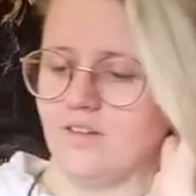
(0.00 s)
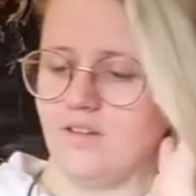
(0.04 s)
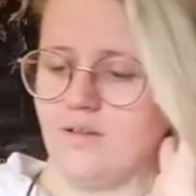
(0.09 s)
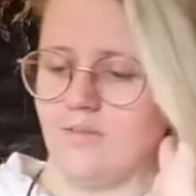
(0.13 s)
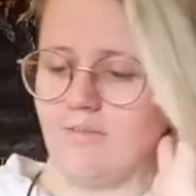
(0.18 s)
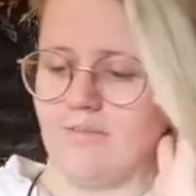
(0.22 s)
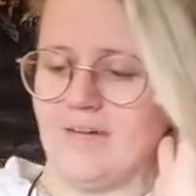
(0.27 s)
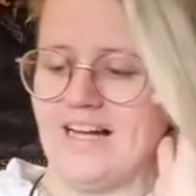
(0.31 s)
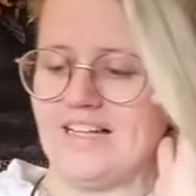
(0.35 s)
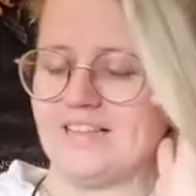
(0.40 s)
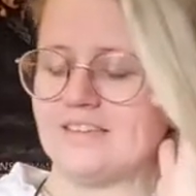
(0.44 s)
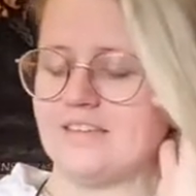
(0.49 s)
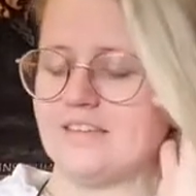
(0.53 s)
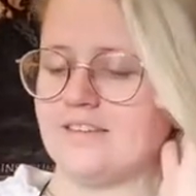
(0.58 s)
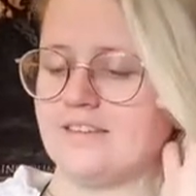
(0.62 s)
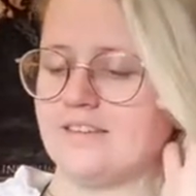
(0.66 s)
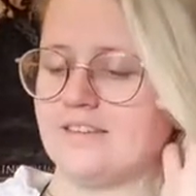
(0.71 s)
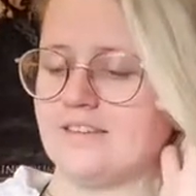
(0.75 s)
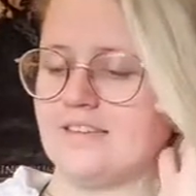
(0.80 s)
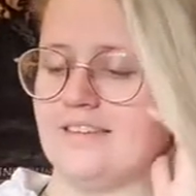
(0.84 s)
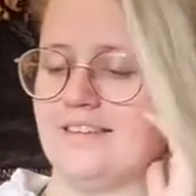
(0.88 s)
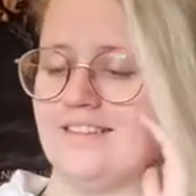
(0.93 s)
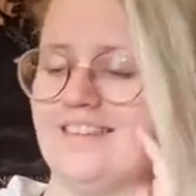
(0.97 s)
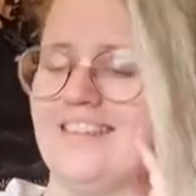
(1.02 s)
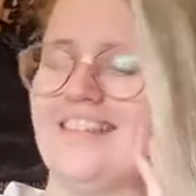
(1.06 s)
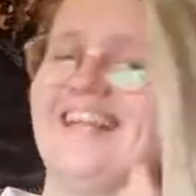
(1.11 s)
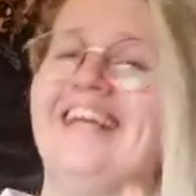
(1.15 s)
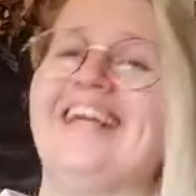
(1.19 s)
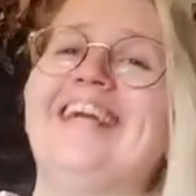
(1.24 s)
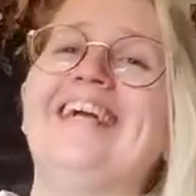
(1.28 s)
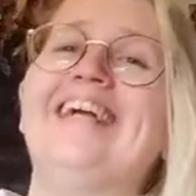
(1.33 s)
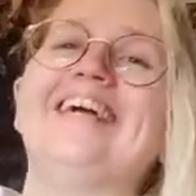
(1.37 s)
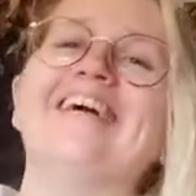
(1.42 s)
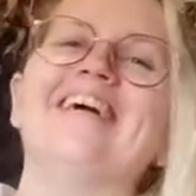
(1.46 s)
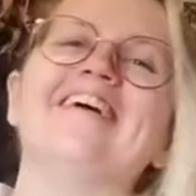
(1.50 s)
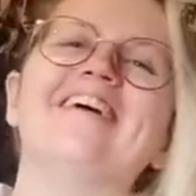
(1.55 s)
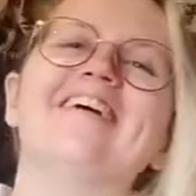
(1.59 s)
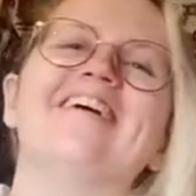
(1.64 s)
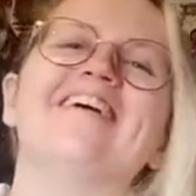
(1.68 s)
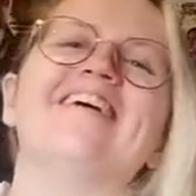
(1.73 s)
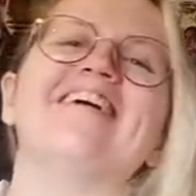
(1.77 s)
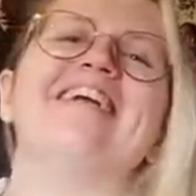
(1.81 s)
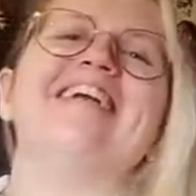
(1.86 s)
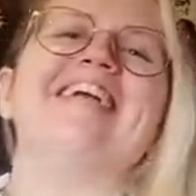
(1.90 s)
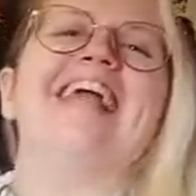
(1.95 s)
Magnus is
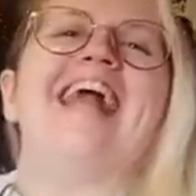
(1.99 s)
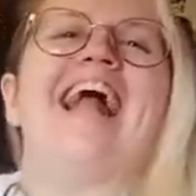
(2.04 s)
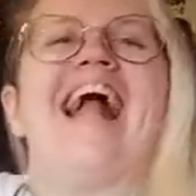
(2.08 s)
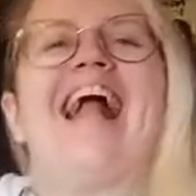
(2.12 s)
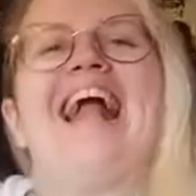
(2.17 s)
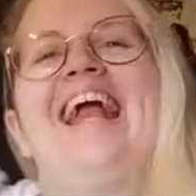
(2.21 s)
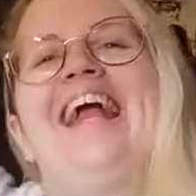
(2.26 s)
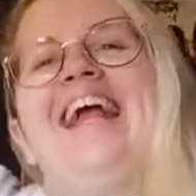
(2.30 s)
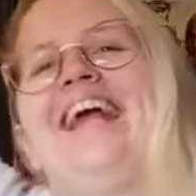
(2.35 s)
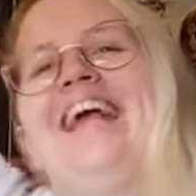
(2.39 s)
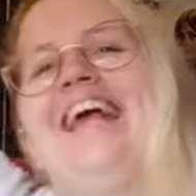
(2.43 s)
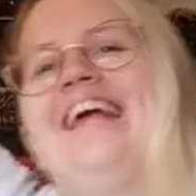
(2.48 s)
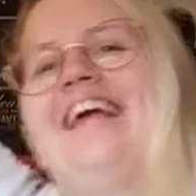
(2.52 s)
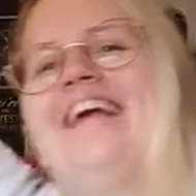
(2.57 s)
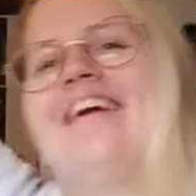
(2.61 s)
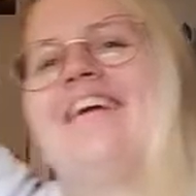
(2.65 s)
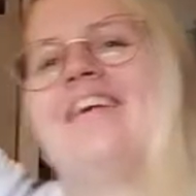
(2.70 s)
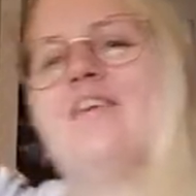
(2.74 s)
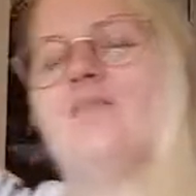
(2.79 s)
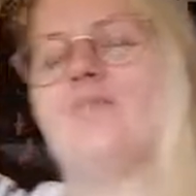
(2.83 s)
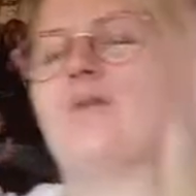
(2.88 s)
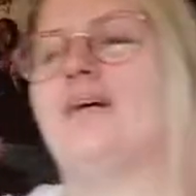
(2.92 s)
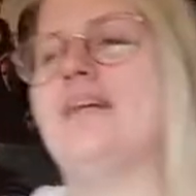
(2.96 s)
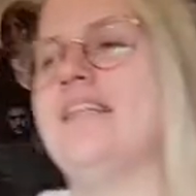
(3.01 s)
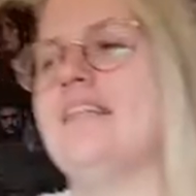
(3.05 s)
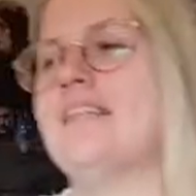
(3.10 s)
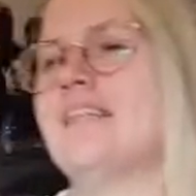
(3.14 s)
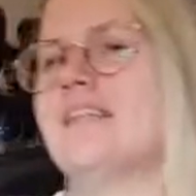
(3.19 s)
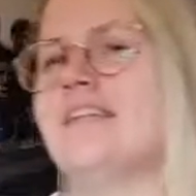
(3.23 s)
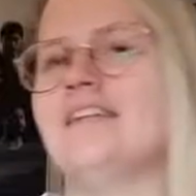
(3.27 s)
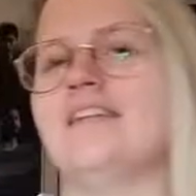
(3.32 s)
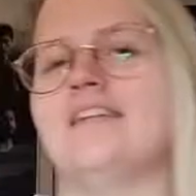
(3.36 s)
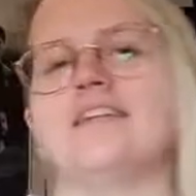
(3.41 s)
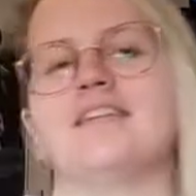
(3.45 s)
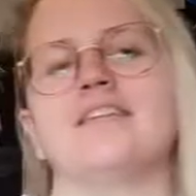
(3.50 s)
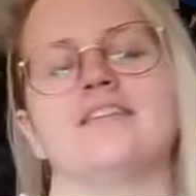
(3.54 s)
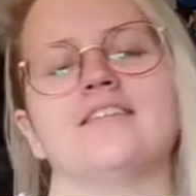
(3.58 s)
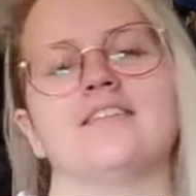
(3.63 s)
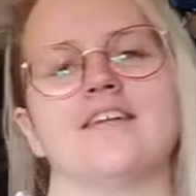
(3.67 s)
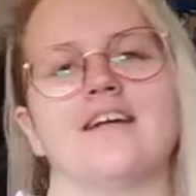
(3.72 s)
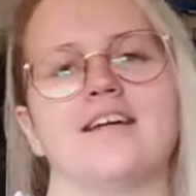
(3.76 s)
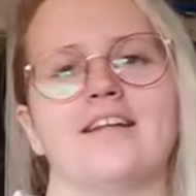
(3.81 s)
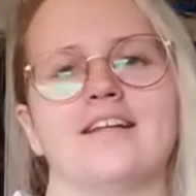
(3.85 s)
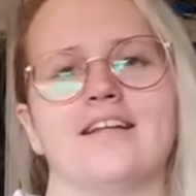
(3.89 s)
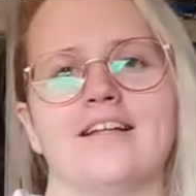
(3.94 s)
here, yay! Because basically they
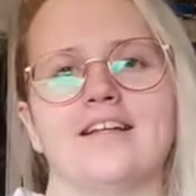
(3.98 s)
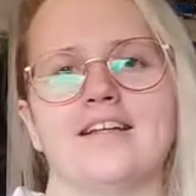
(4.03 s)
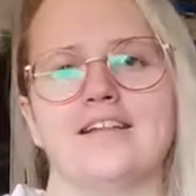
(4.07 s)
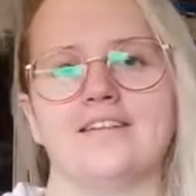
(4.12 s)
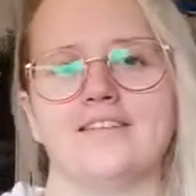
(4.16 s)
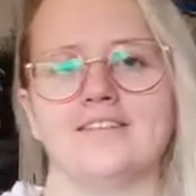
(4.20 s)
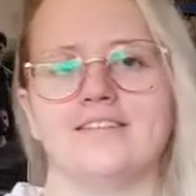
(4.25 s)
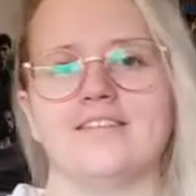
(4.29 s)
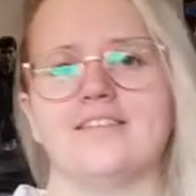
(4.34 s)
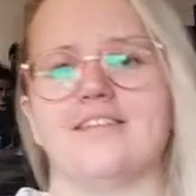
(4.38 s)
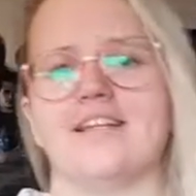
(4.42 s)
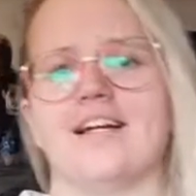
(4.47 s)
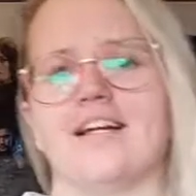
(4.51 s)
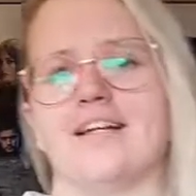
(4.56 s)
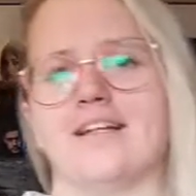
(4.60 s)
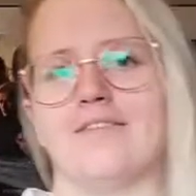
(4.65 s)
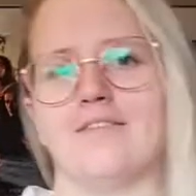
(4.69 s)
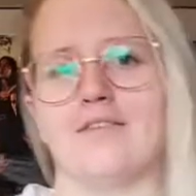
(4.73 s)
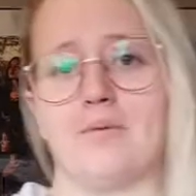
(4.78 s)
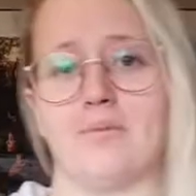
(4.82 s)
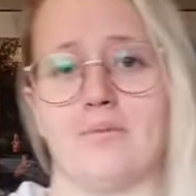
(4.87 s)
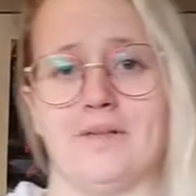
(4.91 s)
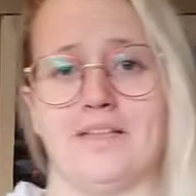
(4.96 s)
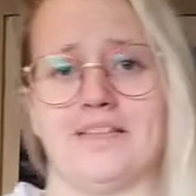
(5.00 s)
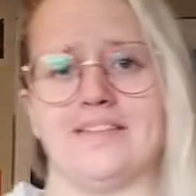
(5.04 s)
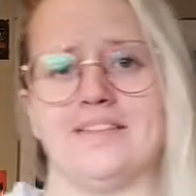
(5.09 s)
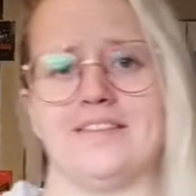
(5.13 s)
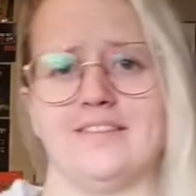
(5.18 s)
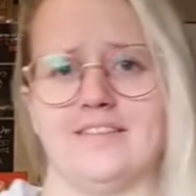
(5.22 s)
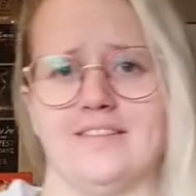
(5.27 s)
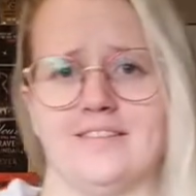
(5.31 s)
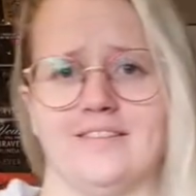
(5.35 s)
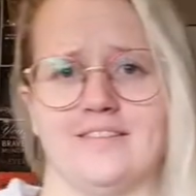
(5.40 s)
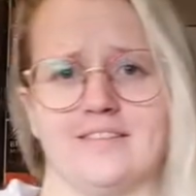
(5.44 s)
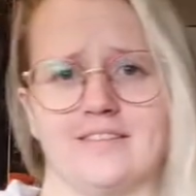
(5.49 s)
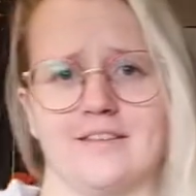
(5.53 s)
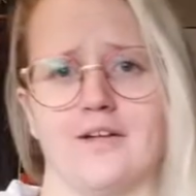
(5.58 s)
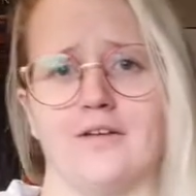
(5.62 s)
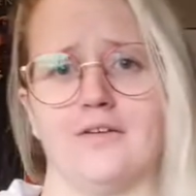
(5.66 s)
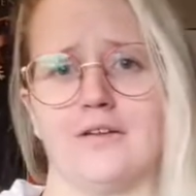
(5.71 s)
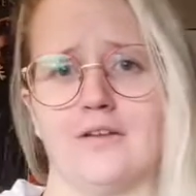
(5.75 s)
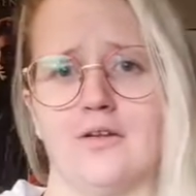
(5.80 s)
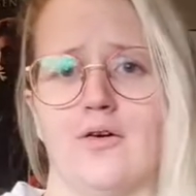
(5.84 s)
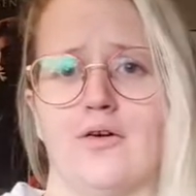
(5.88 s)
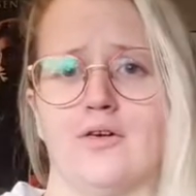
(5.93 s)
decide they need to check if the pixies is
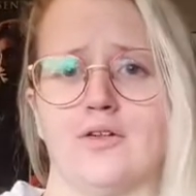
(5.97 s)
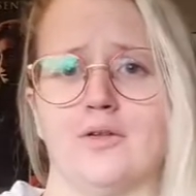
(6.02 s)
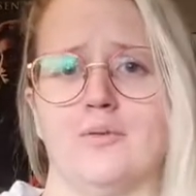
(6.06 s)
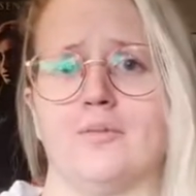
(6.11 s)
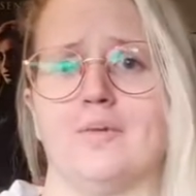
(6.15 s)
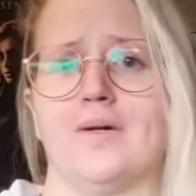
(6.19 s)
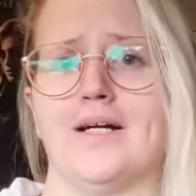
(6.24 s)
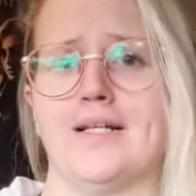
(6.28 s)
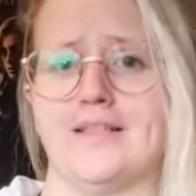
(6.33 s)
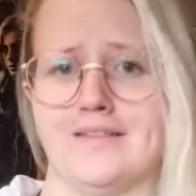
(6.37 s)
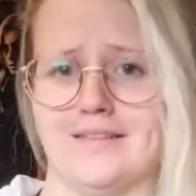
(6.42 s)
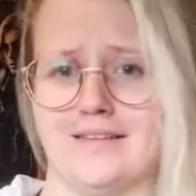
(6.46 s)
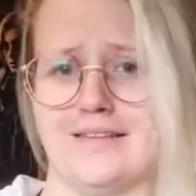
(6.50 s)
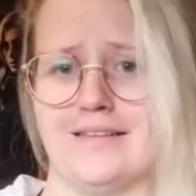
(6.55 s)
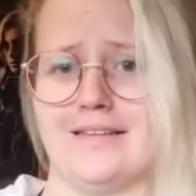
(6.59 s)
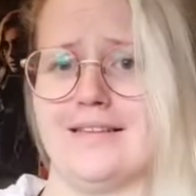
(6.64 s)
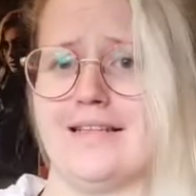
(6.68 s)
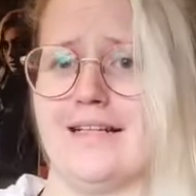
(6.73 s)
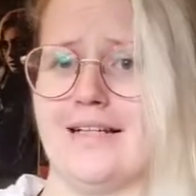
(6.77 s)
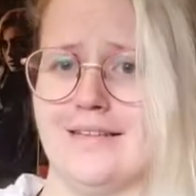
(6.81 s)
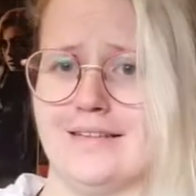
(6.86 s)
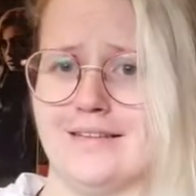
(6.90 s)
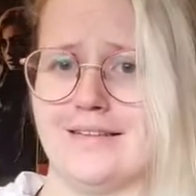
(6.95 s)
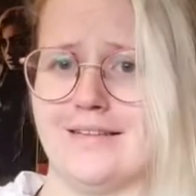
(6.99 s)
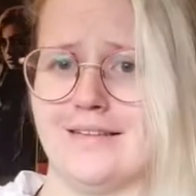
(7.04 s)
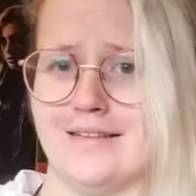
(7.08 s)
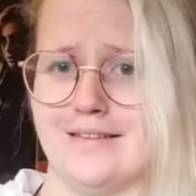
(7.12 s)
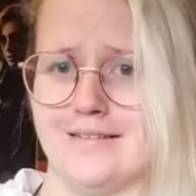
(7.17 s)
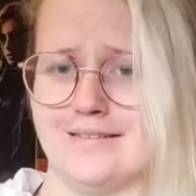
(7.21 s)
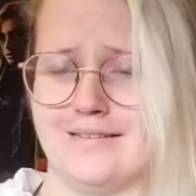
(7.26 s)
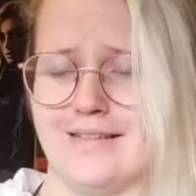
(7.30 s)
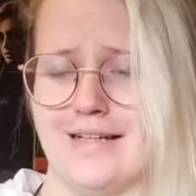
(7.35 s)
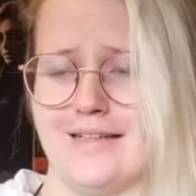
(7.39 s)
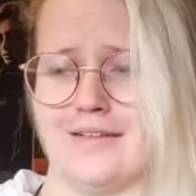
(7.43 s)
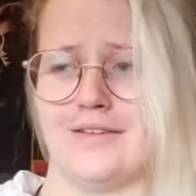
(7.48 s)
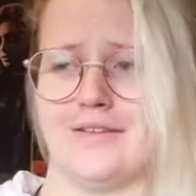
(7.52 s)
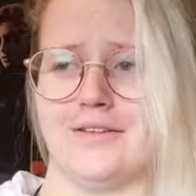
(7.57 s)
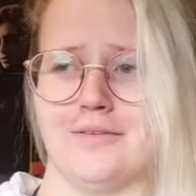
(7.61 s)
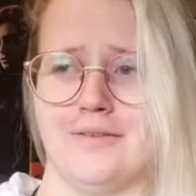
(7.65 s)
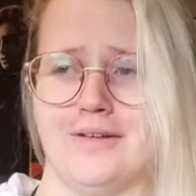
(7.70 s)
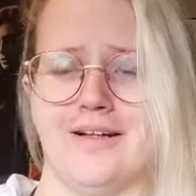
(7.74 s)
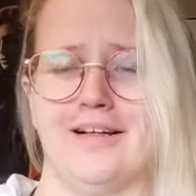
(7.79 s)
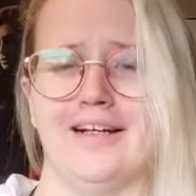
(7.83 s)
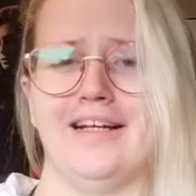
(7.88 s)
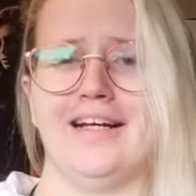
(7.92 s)
currently occupied, so they take it to the
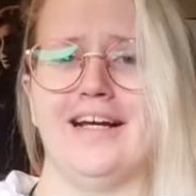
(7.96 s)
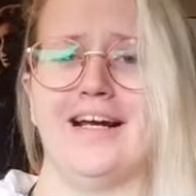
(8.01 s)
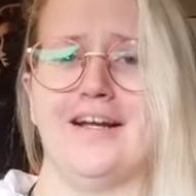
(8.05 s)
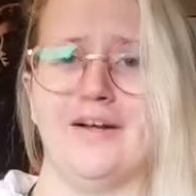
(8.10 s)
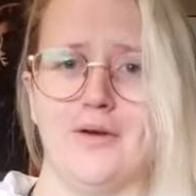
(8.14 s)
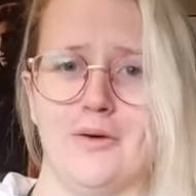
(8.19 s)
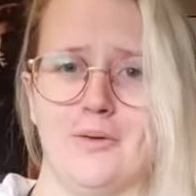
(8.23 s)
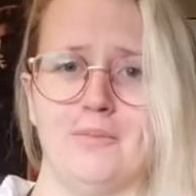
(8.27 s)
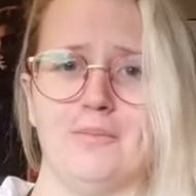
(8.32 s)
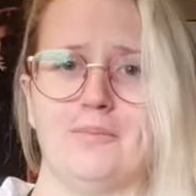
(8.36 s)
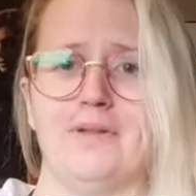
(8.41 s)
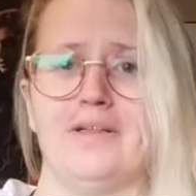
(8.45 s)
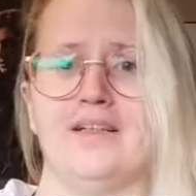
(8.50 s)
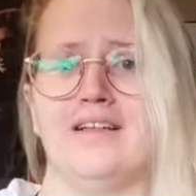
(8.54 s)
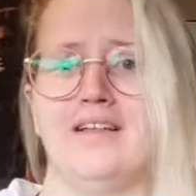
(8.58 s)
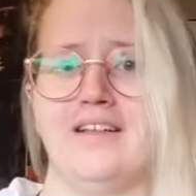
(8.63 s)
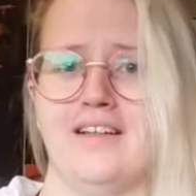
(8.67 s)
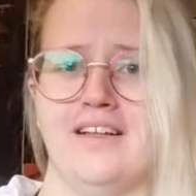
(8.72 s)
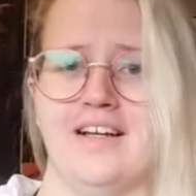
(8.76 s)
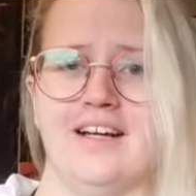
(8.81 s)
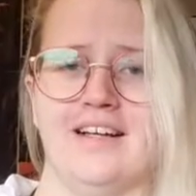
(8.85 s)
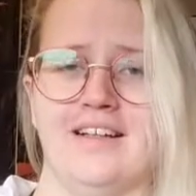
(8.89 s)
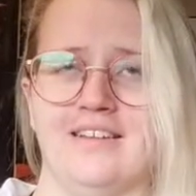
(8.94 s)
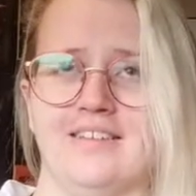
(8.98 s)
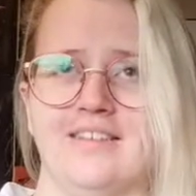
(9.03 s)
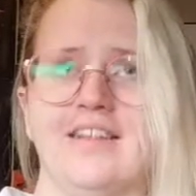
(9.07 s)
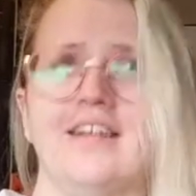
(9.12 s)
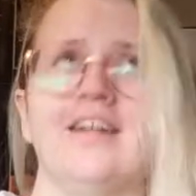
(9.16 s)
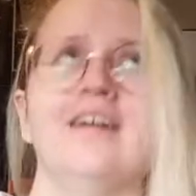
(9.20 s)
sanctuary and open it, and